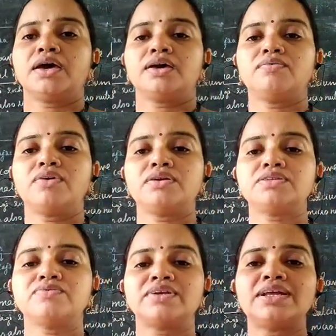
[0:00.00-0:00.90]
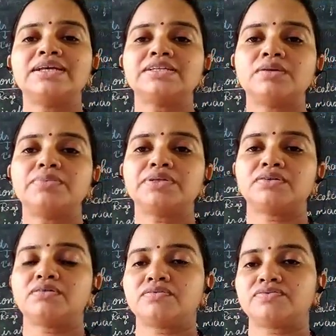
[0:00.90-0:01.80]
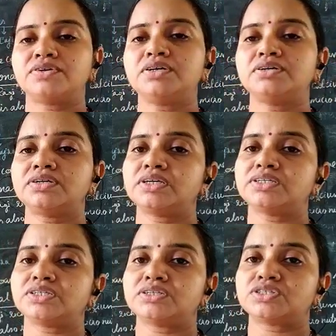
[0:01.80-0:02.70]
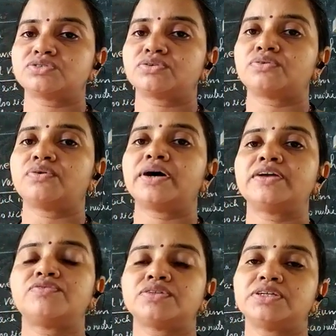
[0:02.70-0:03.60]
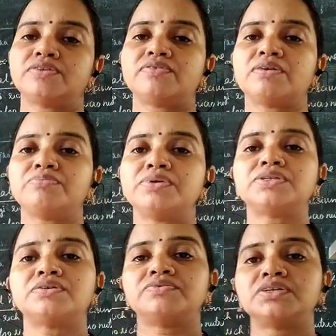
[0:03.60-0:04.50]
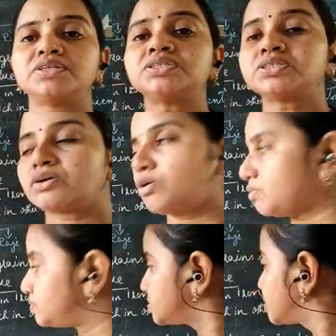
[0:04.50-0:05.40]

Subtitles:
and where is very little bit of irrigation is required for the development of this crop.